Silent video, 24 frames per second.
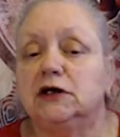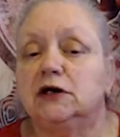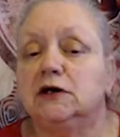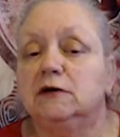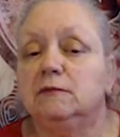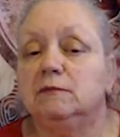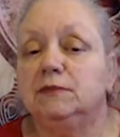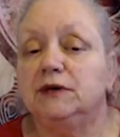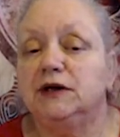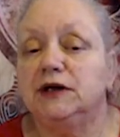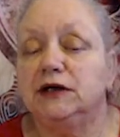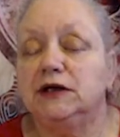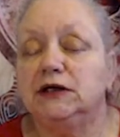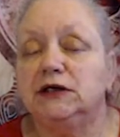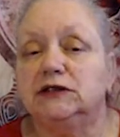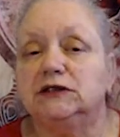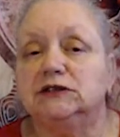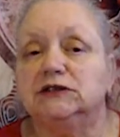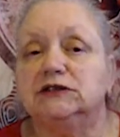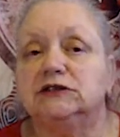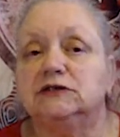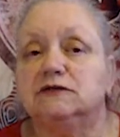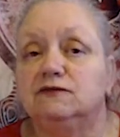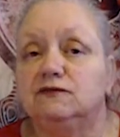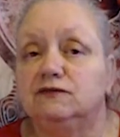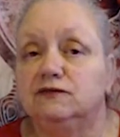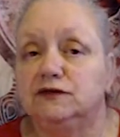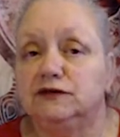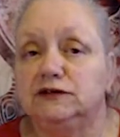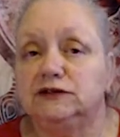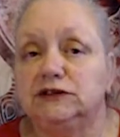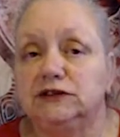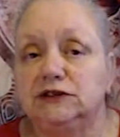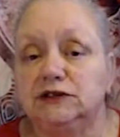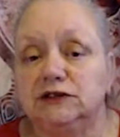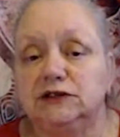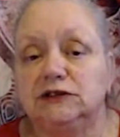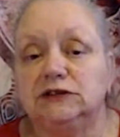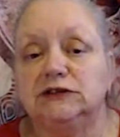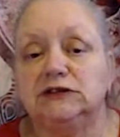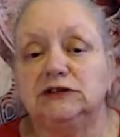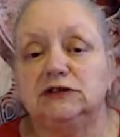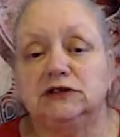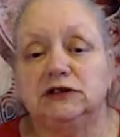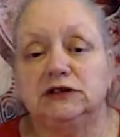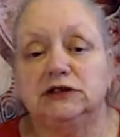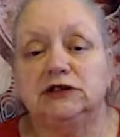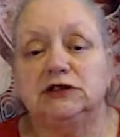please visit the
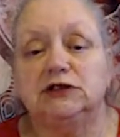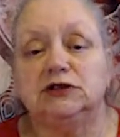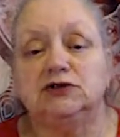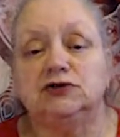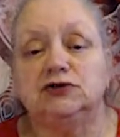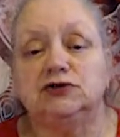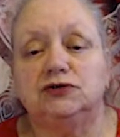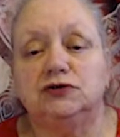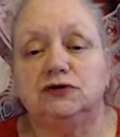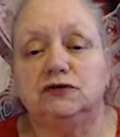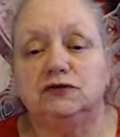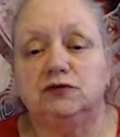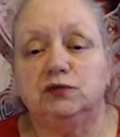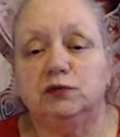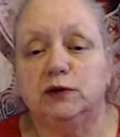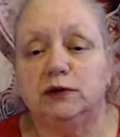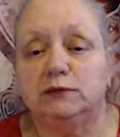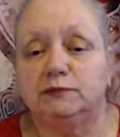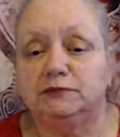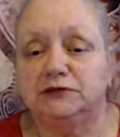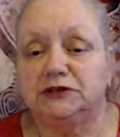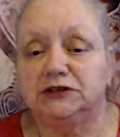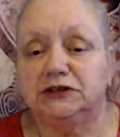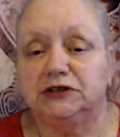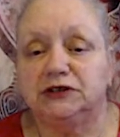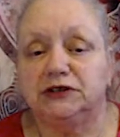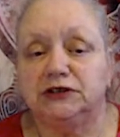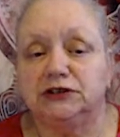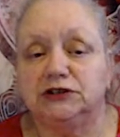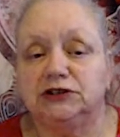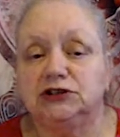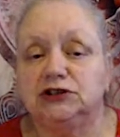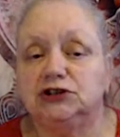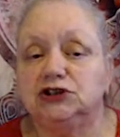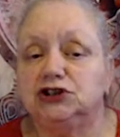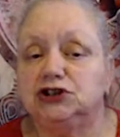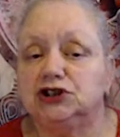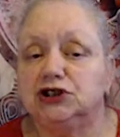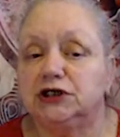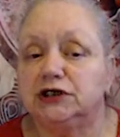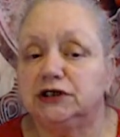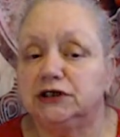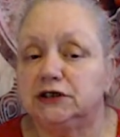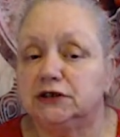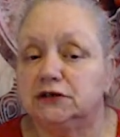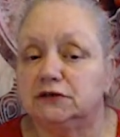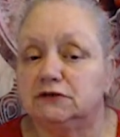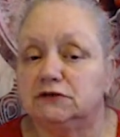Psychic Truth website to check
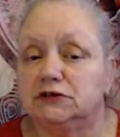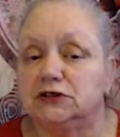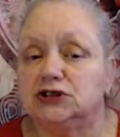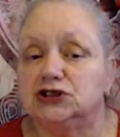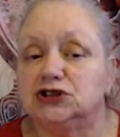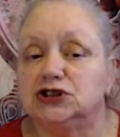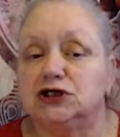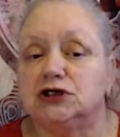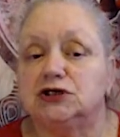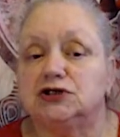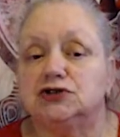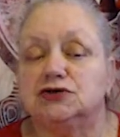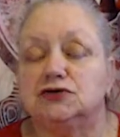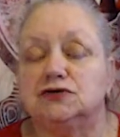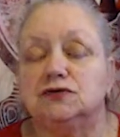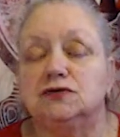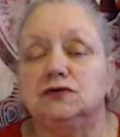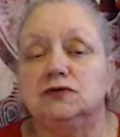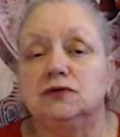out the schedule